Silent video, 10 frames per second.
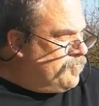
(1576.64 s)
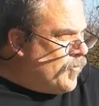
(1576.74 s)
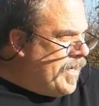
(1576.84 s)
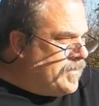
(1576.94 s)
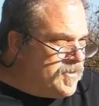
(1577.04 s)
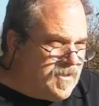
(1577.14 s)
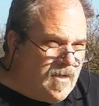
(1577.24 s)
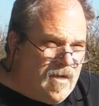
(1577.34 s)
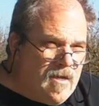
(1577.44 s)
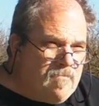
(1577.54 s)
Bright and
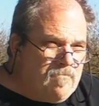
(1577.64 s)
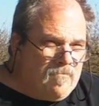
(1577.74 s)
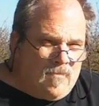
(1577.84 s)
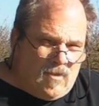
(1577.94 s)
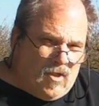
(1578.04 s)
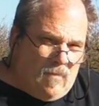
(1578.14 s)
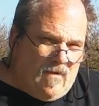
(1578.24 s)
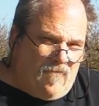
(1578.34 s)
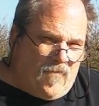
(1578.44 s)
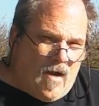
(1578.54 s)
sunny, a little
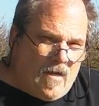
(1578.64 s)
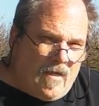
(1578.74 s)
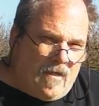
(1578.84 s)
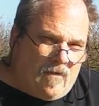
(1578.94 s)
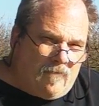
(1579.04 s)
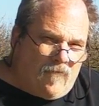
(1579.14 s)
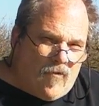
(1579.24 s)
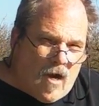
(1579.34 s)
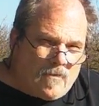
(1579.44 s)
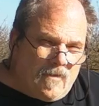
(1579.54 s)
bit foggy and
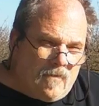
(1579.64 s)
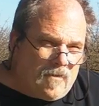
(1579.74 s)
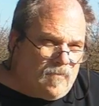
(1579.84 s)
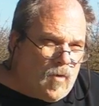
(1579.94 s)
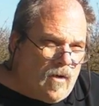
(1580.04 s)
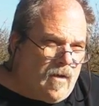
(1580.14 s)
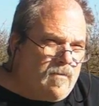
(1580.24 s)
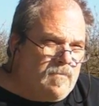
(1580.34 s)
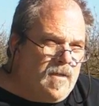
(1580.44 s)
frosty this morning.